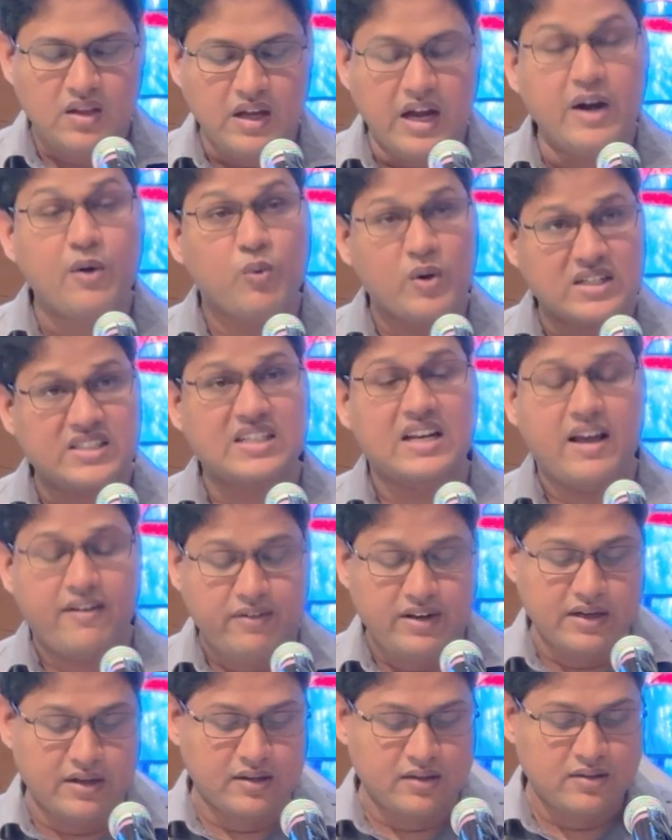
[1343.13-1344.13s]
And verse
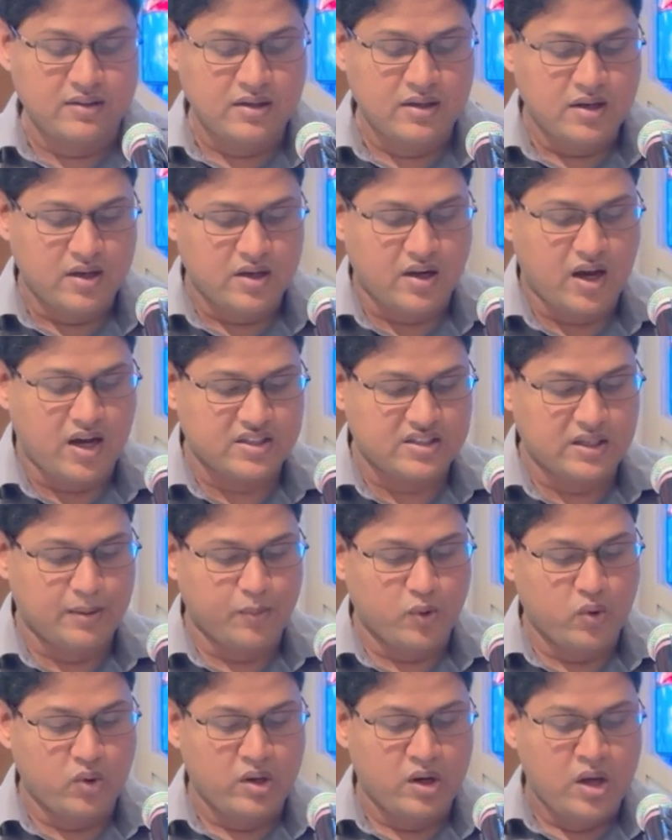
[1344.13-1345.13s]
11 talks
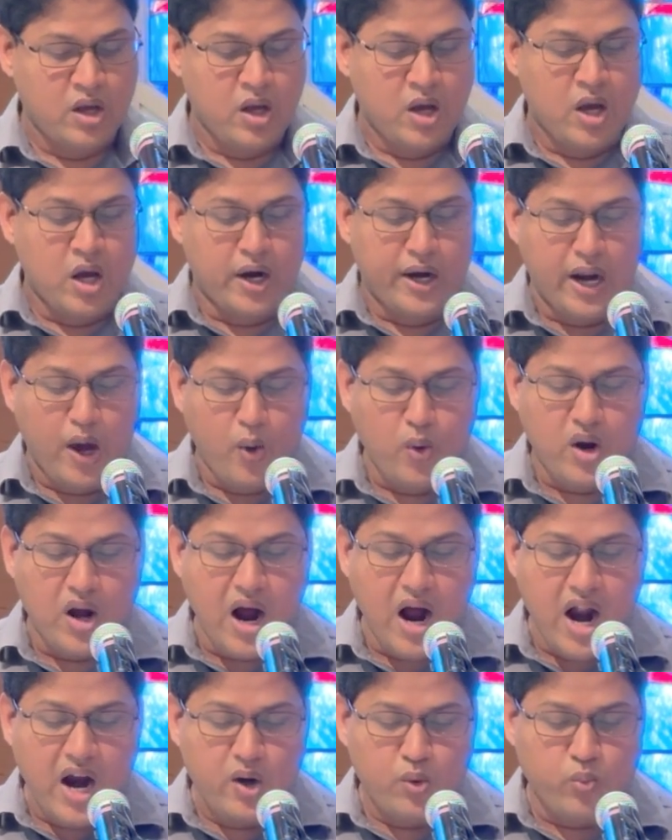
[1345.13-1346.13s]
about, now
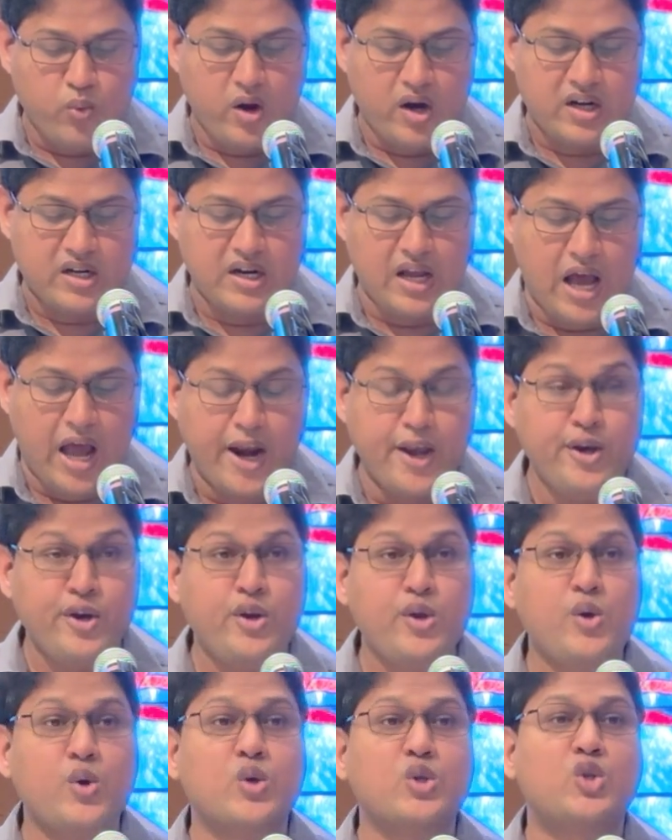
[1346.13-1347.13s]
God worked
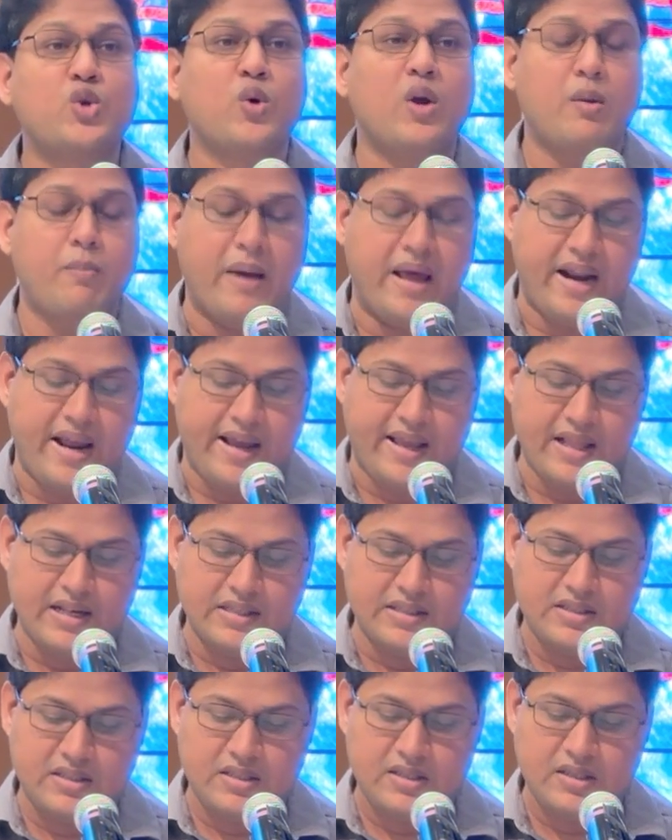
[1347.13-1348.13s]
unusual
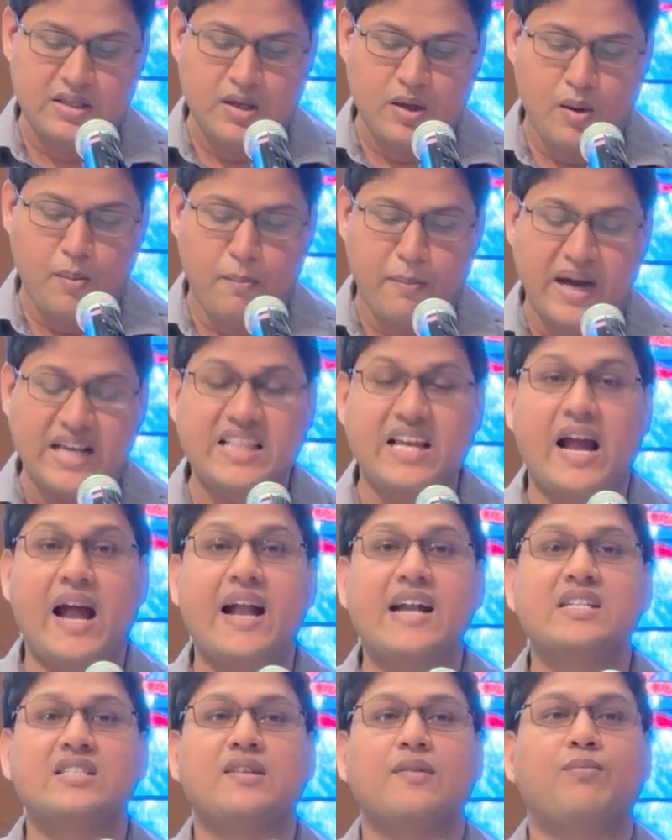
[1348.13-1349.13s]
miracles by the
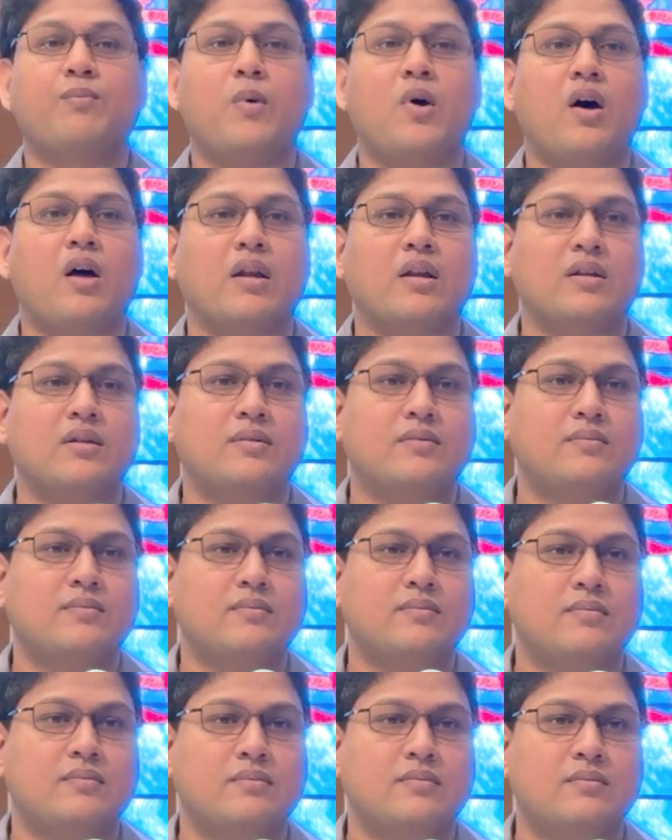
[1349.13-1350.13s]
hands of
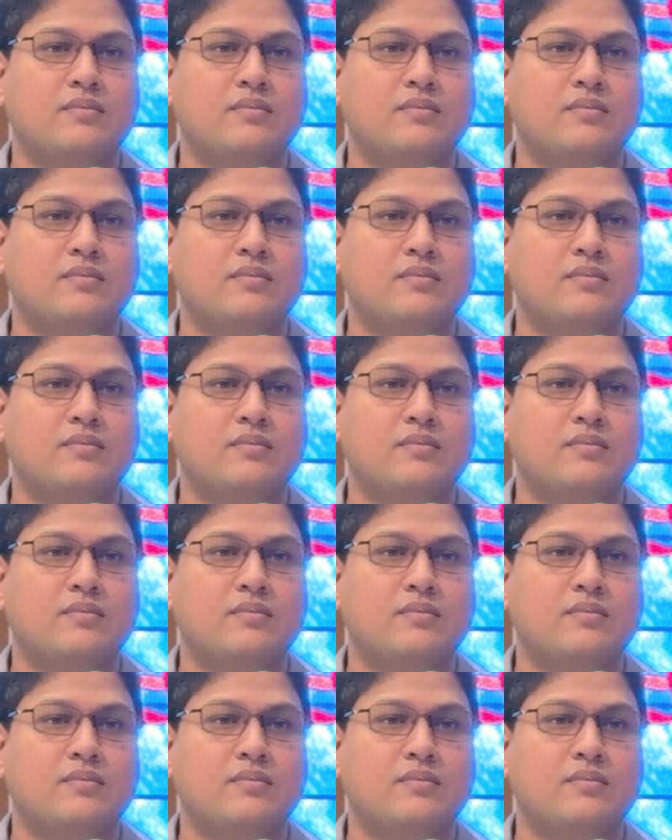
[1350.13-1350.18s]
Paul.